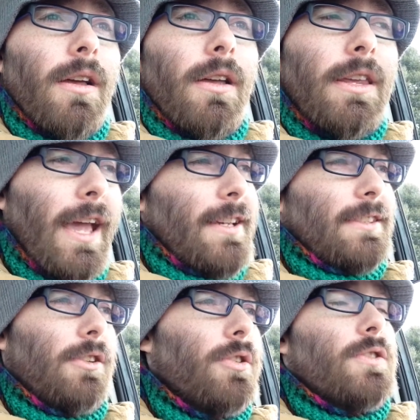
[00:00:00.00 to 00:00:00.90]

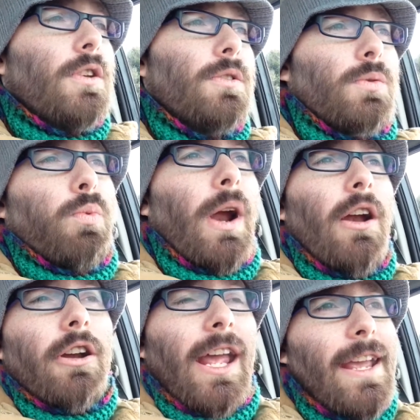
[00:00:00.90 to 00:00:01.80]
yes, there's those
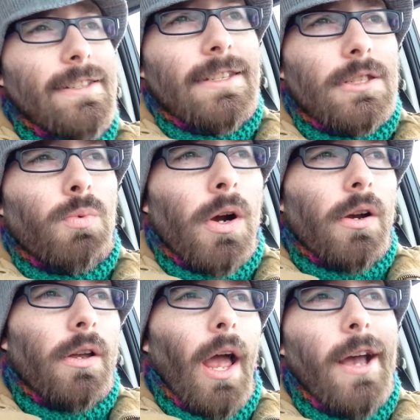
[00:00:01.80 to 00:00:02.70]
rare cases
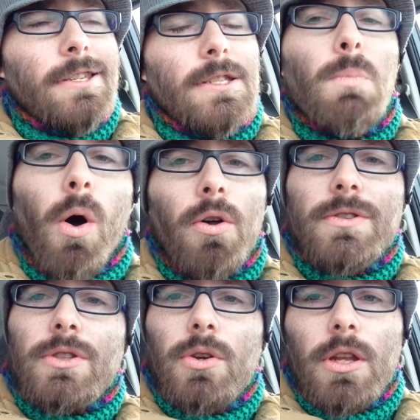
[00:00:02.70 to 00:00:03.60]
where a small
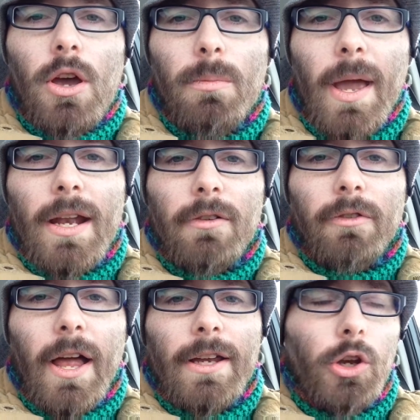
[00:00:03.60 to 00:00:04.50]
studio made of,
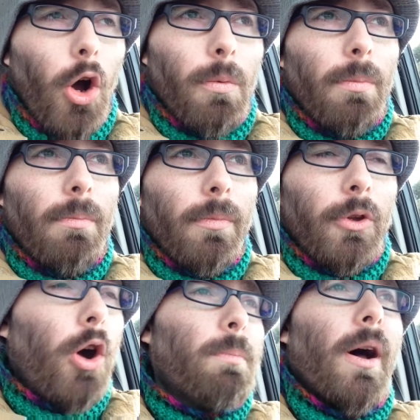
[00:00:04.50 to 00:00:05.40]
like,
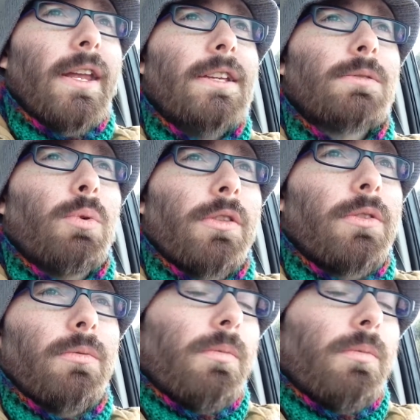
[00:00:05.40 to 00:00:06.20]
nobodies with